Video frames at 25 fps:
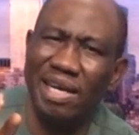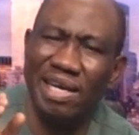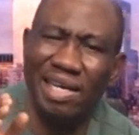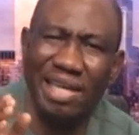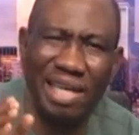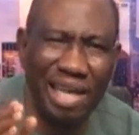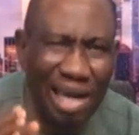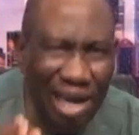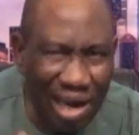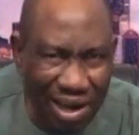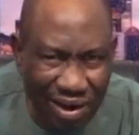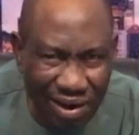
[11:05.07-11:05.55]

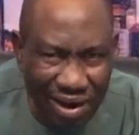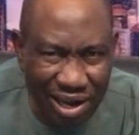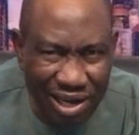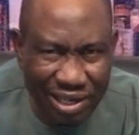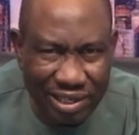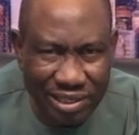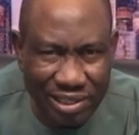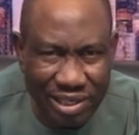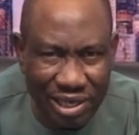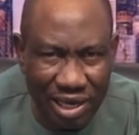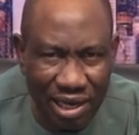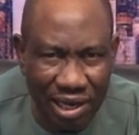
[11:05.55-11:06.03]

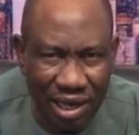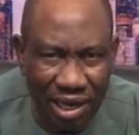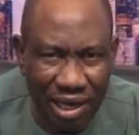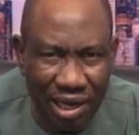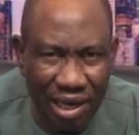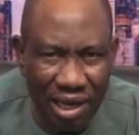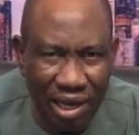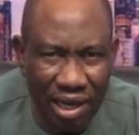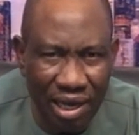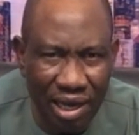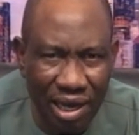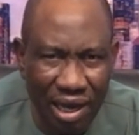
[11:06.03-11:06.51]
character
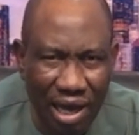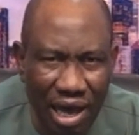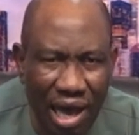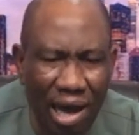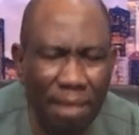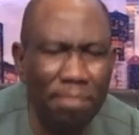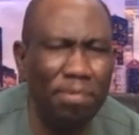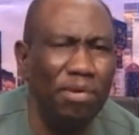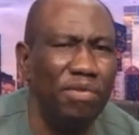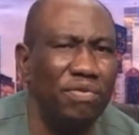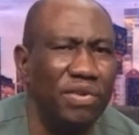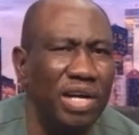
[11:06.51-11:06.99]

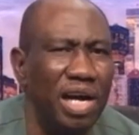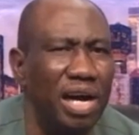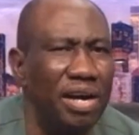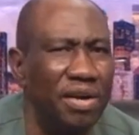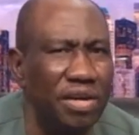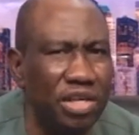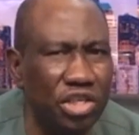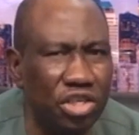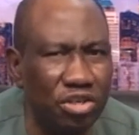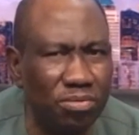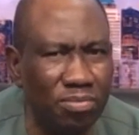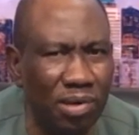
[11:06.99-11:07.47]
above
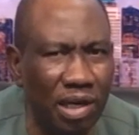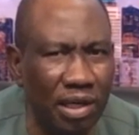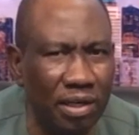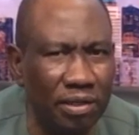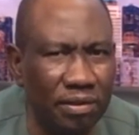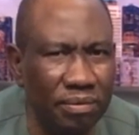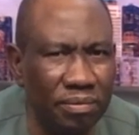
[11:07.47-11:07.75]
charisma.